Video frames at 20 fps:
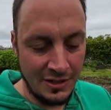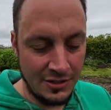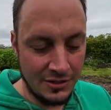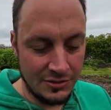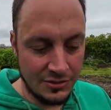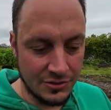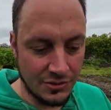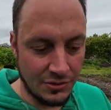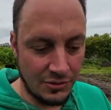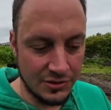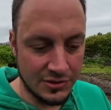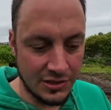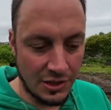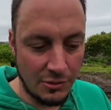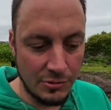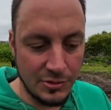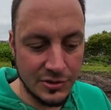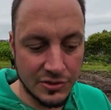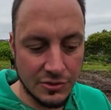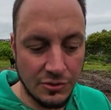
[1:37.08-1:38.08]
So it's
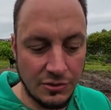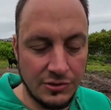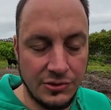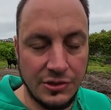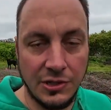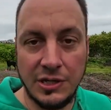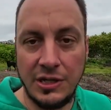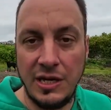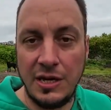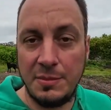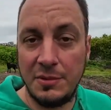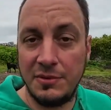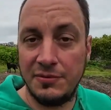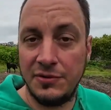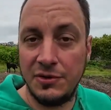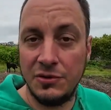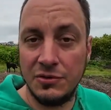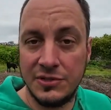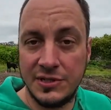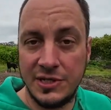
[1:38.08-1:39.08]
always good to keep a
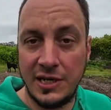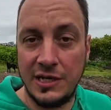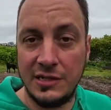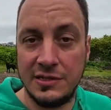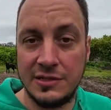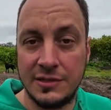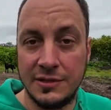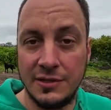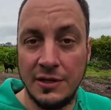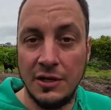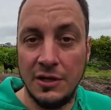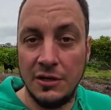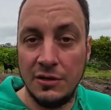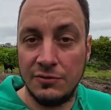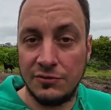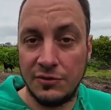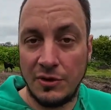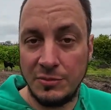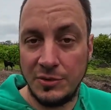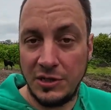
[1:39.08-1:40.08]
few seeds
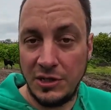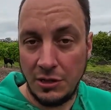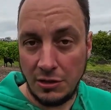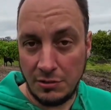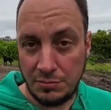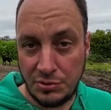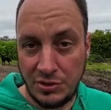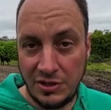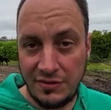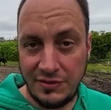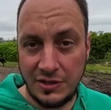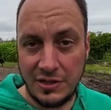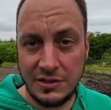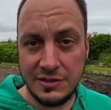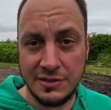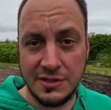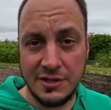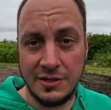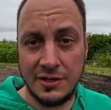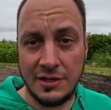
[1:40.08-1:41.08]
from the year
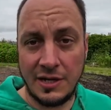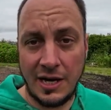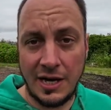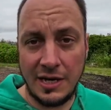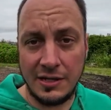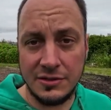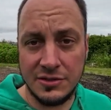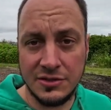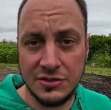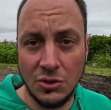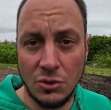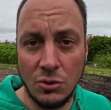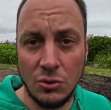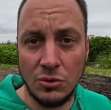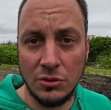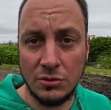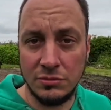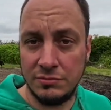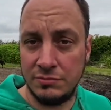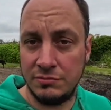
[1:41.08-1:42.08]
previous and
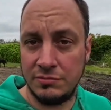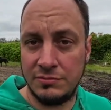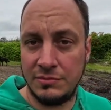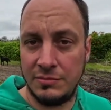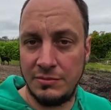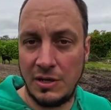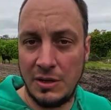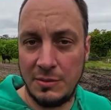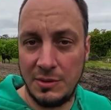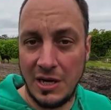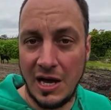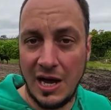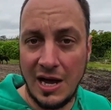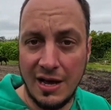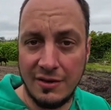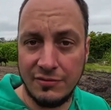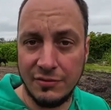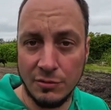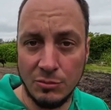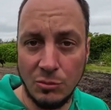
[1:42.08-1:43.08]
sow maybe
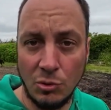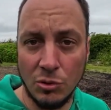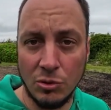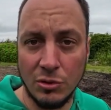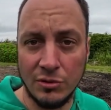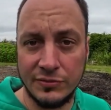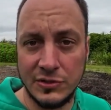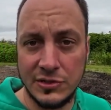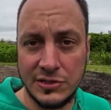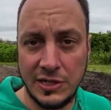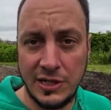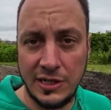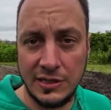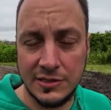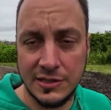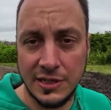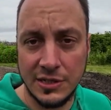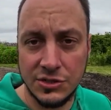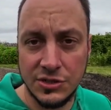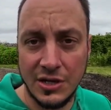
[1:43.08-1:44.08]
half or more of the
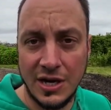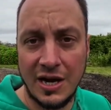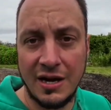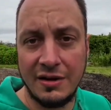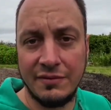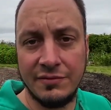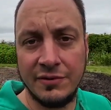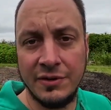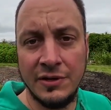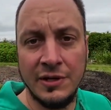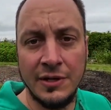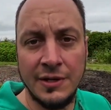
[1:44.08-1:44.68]
seeds that you have